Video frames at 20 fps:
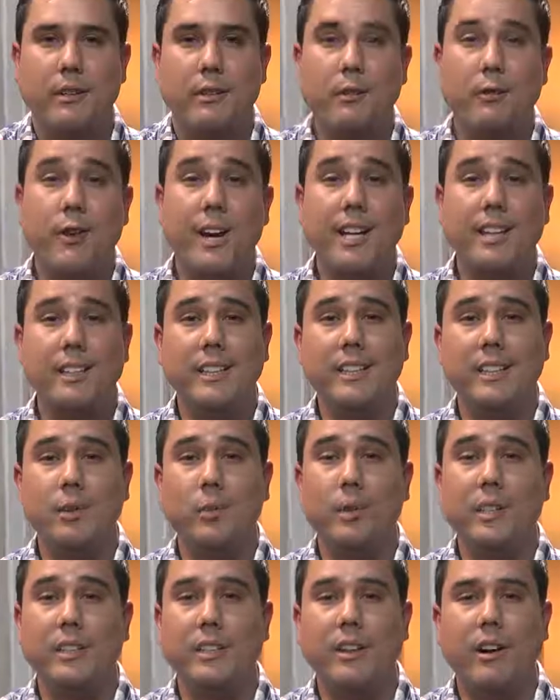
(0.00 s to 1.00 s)
Finally,
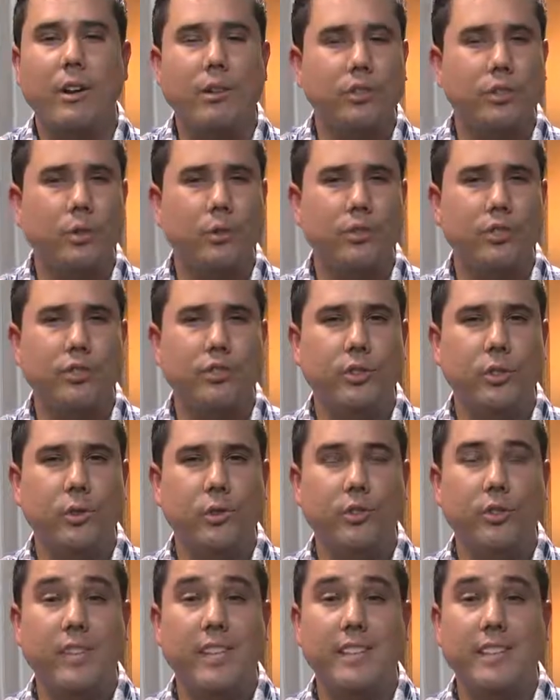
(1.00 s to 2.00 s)
we can also just
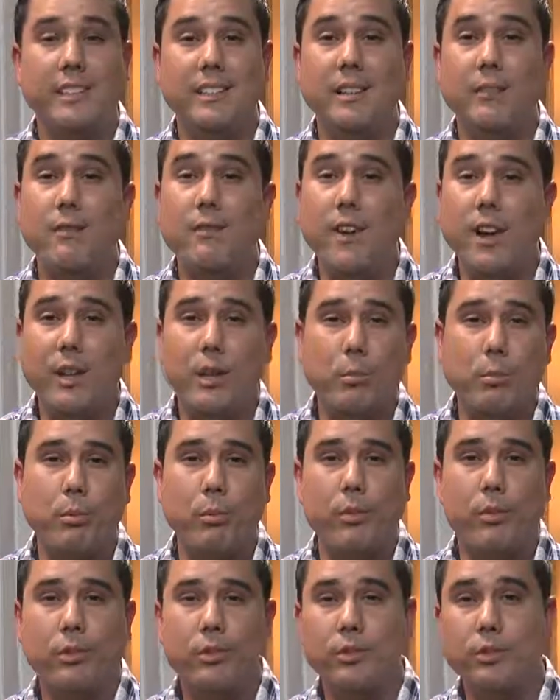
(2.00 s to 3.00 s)
use the
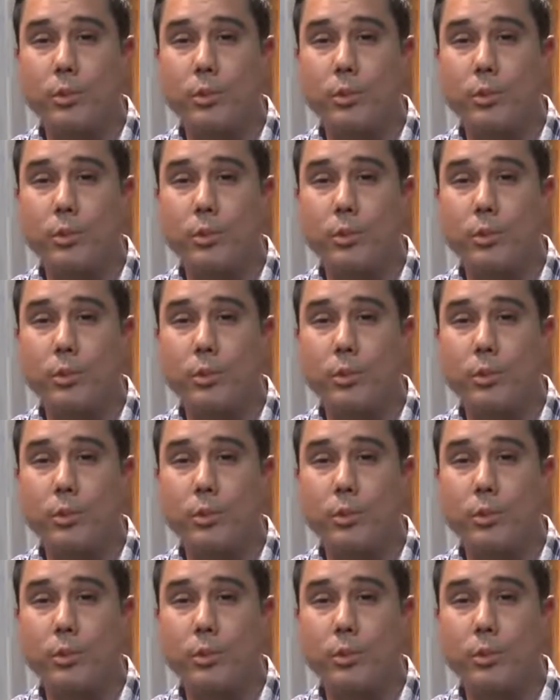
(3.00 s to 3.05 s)
developer